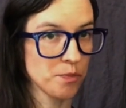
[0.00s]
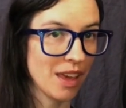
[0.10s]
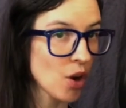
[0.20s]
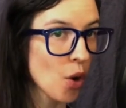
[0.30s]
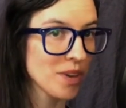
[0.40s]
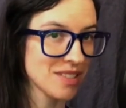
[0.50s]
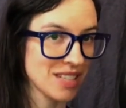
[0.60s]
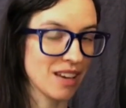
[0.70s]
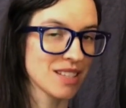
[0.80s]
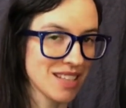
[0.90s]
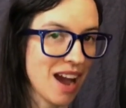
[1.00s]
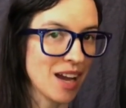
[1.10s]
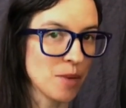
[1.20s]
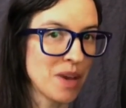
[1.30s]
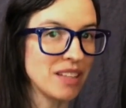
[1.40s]
It always takes
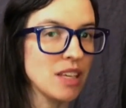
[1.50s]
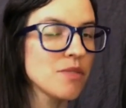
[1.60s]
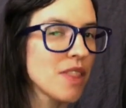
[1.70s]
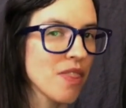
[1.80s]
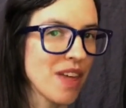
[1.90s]
time, and even